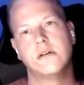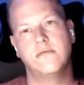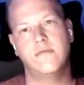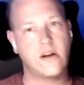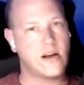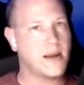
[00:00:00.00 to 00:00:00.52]

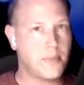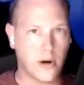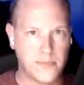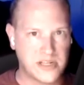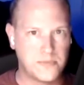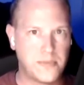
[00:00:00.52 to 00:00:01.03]
very
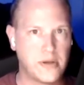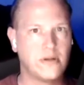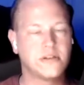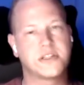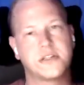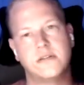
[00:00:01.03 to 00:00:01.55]

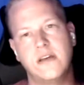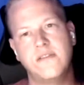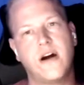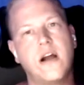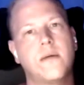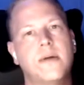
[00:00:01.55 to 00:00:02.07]
purpose-built
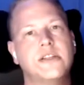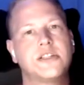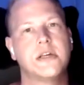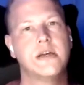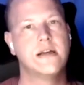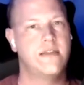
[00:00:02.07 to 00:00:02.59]

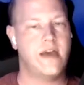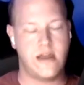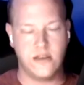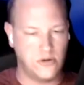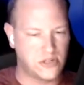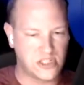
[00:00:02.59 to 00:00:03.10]
environments that
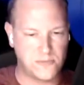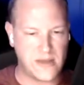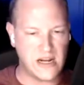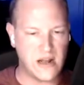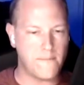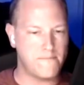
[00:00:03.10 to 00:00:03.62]
you spin
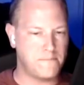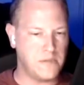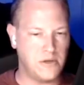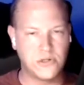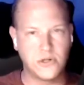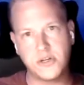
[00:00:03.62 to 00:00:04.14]
it up,
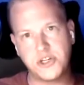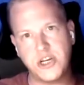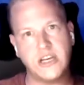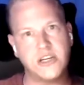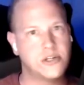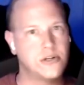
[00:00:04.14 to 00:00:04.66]
you do what you
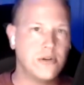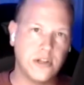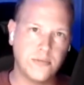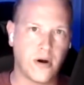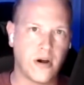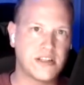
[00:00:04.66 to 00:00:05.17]
need to do, you
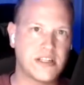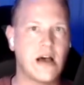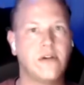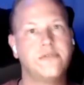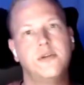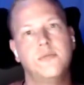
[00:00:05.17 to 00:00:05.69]
burn it
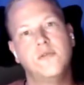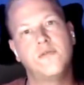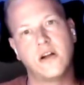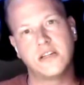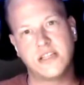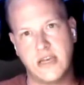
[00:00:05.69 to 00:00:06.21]
down, you move
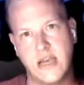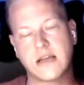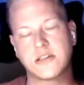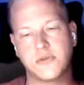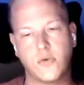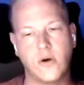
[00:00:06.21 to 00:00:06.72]
on to the
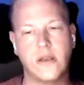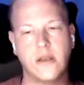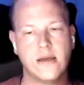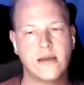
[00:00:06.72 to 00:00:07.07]
next one.